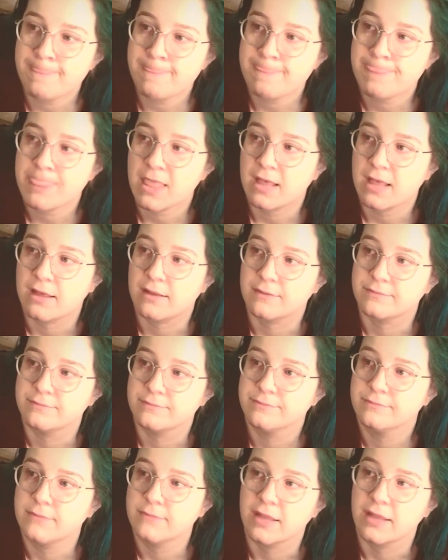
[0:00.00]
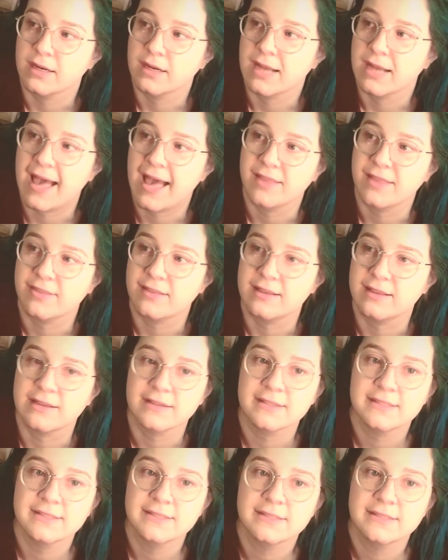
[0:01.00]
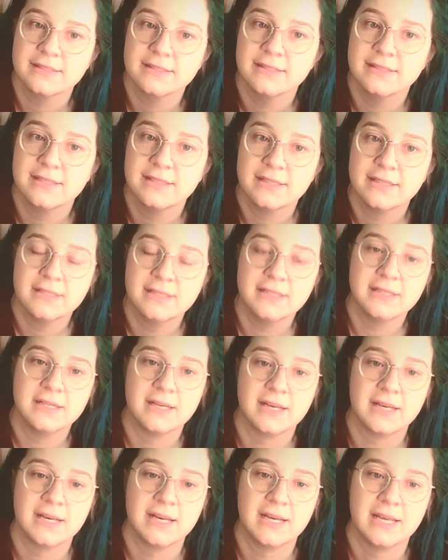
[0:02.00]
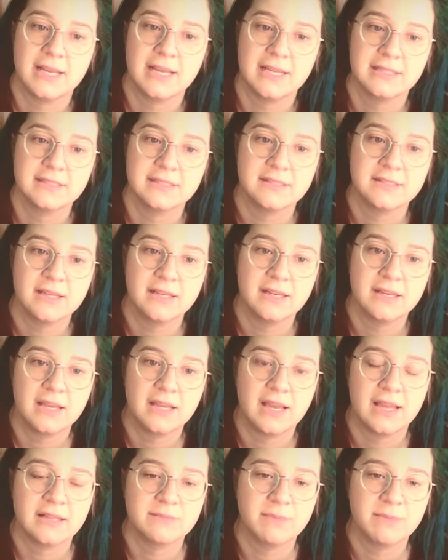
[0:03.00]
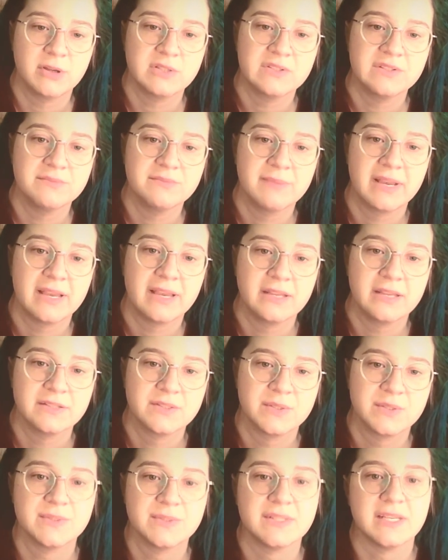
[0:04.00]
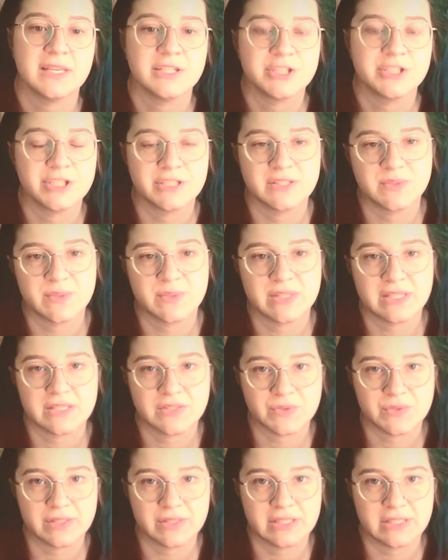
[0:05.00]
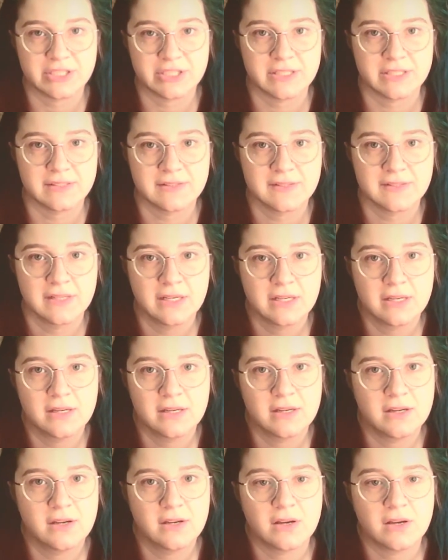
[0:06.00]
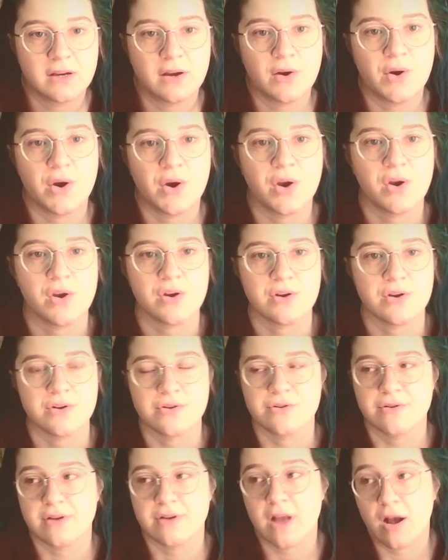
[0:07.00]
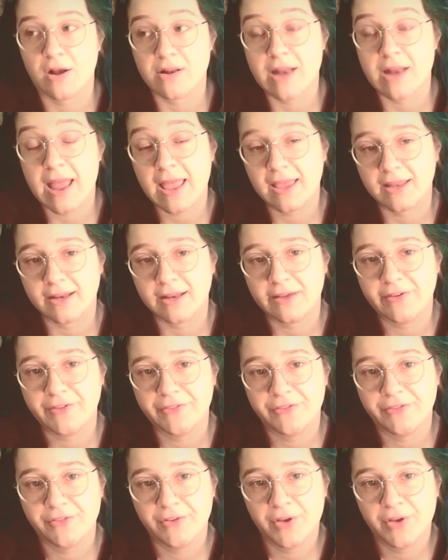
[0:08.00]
other Catholics, and most of my associations with these religions are negative,